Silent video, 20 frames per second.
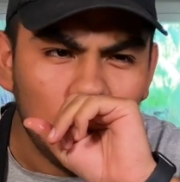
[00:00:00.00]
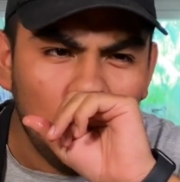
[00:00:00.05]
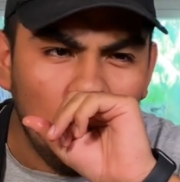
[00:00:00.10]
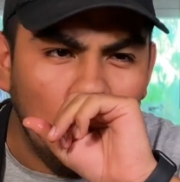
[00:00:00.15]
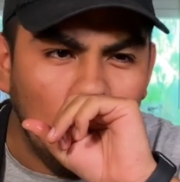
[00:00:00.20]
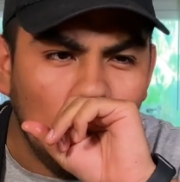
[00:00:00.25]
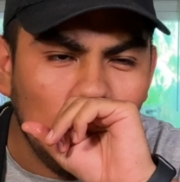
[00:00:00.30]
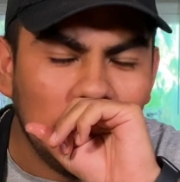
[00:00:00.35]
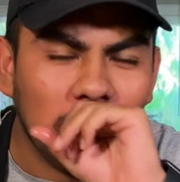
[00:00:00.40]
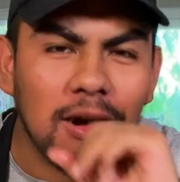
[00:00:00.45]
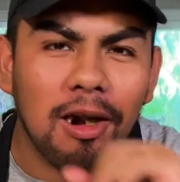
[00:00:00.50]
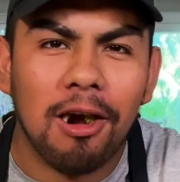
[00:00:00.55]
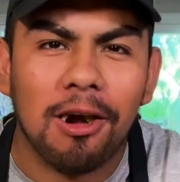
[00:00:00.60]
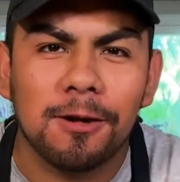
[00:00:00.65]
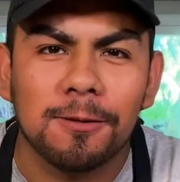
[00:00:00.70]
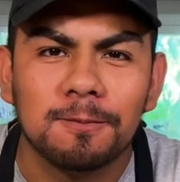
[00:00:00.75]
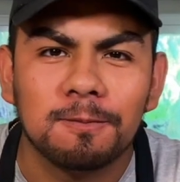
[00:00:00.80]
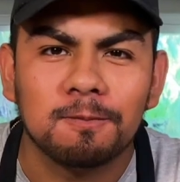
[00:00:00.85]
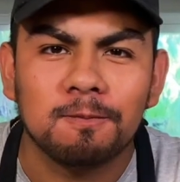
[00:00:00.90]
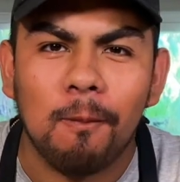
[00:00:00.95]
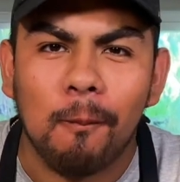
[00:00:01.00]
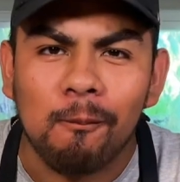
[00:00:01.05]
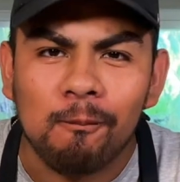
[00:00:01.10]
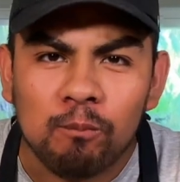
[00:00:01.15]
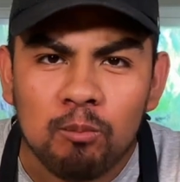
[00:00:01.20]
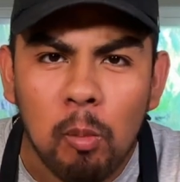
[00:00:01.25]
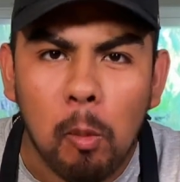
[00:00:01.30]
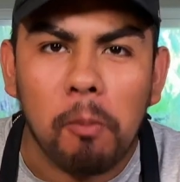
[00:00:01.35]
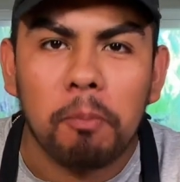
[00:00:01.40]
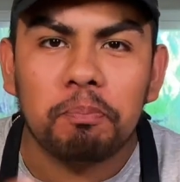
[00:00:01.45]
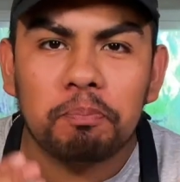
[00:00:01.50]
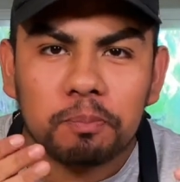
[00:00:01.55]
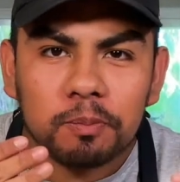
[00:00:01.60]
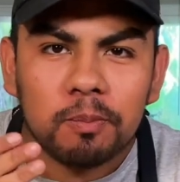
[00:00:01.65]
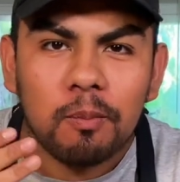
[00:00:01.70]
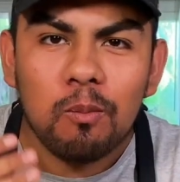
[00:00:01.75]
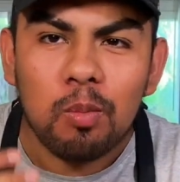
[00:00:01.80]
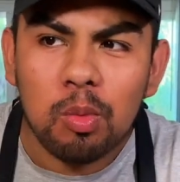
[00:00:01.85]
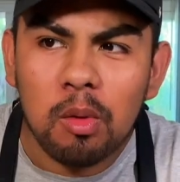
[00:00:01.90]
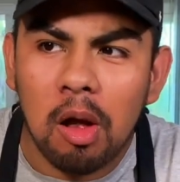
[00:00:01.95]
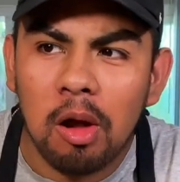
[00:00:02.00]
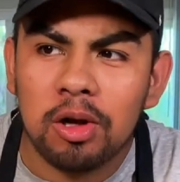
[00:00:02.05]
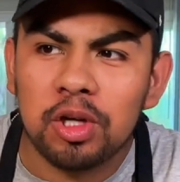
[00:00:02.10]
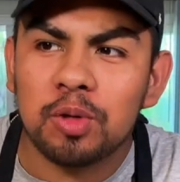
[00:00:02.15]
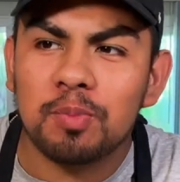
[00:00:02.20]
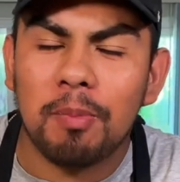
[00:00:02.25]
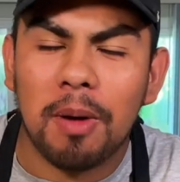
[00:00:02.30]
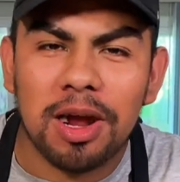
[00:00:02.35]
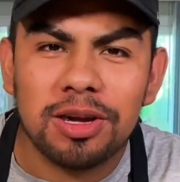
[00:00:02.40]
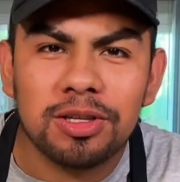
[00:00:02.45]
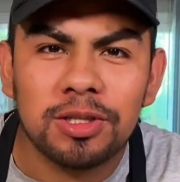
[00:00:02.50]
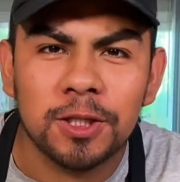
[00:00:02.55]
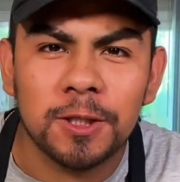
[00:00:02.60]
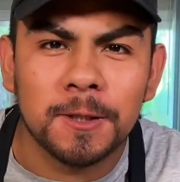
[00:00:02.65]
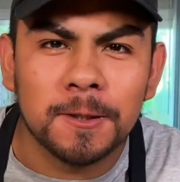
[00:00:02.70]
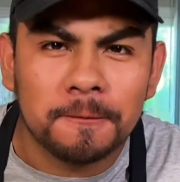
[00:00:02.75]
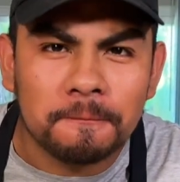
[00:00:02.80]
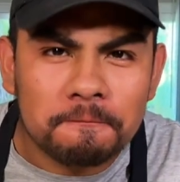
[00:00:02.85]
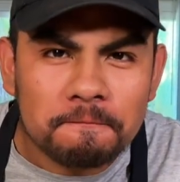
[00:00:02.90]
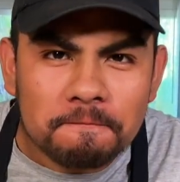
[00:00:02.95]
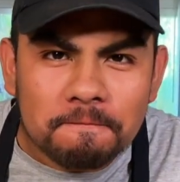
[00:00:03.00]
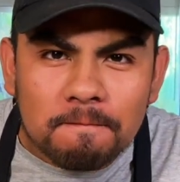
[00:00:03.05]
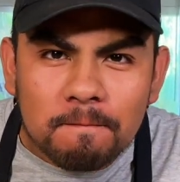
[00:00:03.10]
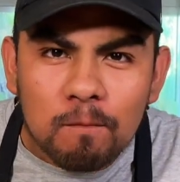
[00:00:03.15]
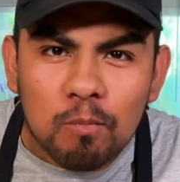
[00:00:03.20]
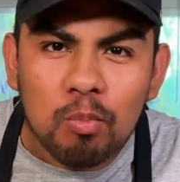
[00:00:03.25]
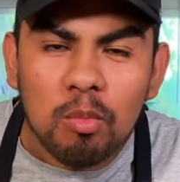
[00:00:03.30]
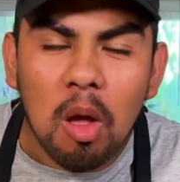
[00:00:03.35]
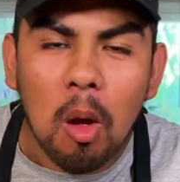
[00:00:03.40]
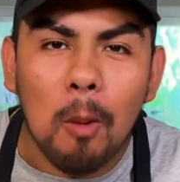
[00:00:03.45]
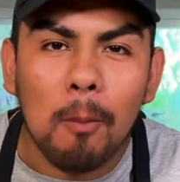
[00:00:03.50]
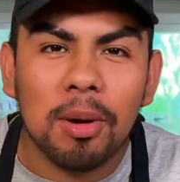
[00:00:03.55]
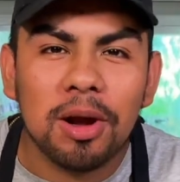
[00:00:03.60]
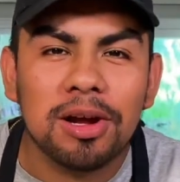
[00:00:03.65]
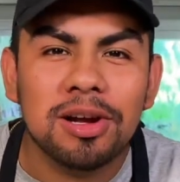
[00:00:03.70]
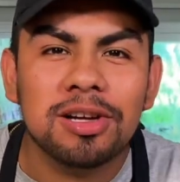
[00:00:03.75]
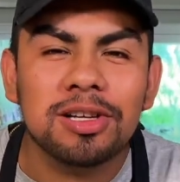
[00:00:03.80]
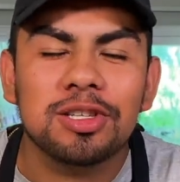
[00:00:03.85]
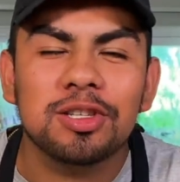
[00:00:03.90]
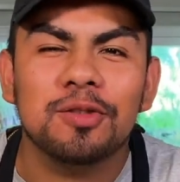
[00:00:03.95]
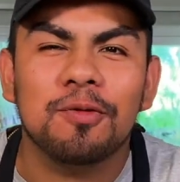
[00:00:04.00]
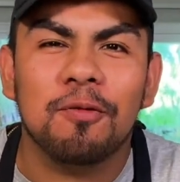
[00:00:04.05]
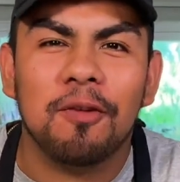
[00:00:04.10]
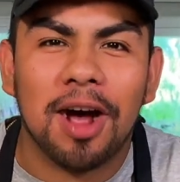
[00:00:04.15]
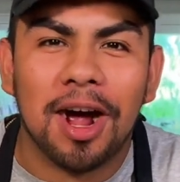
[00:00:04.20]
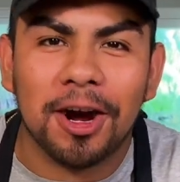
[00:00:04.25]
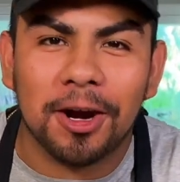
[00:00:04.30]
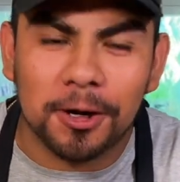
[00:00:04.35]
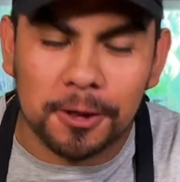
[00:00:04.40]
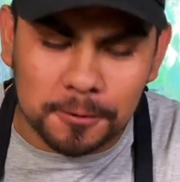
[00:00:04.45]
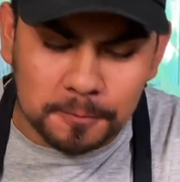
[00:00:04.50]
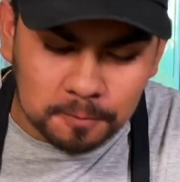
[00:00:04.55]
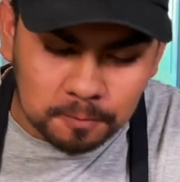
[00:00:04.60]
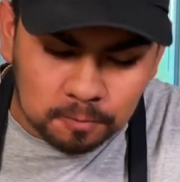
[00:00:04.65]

Oh my God, it's spicy, but it is fire.